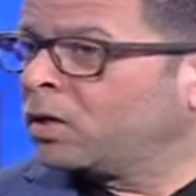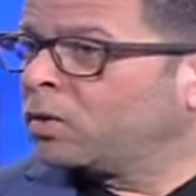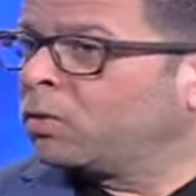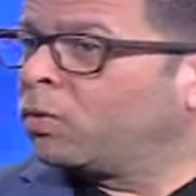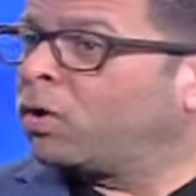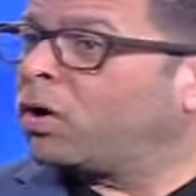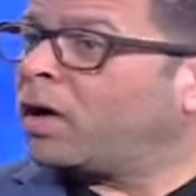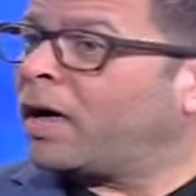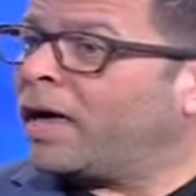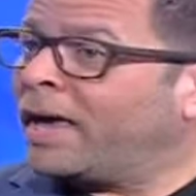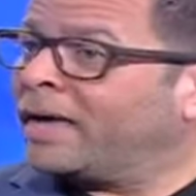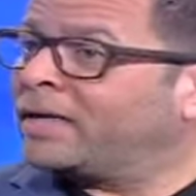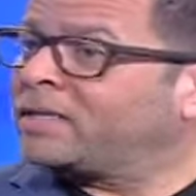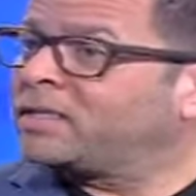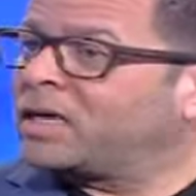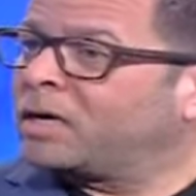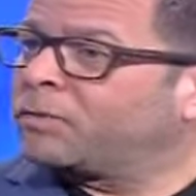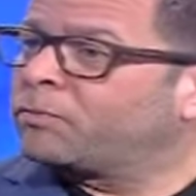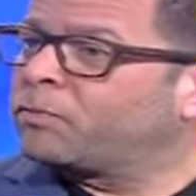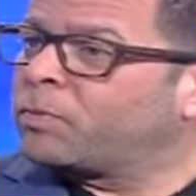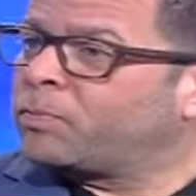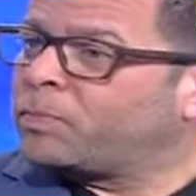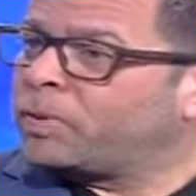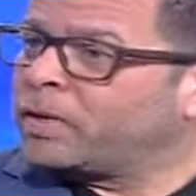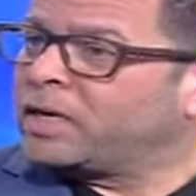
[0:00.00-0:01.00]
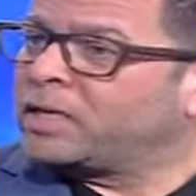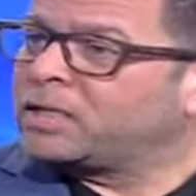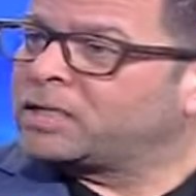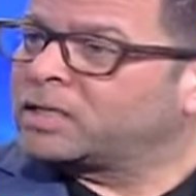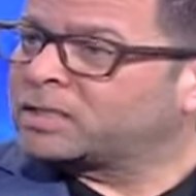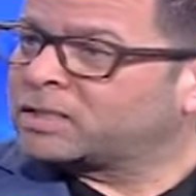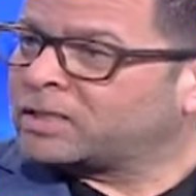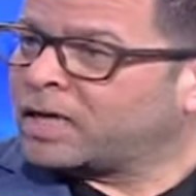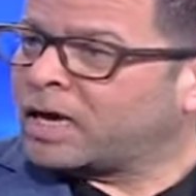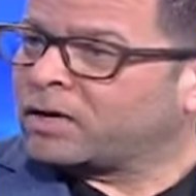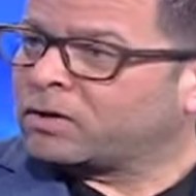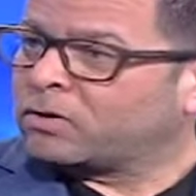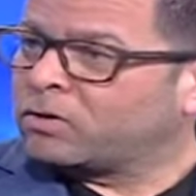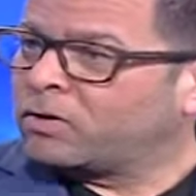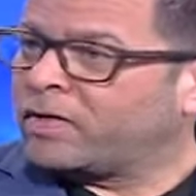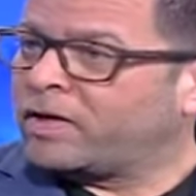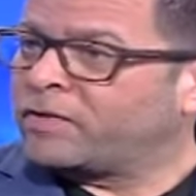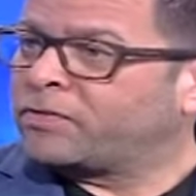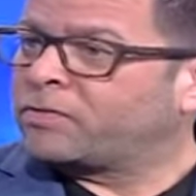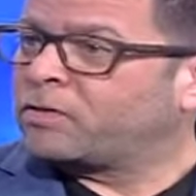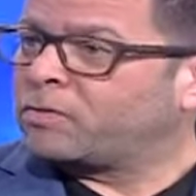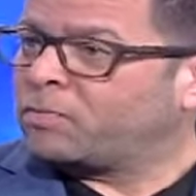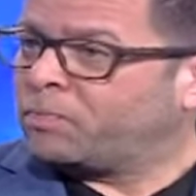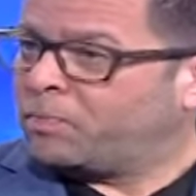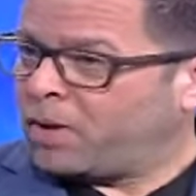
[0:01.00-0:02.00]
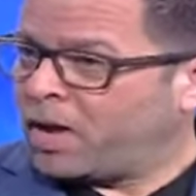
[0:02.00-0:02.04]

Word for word: will end up repeating the cycle that their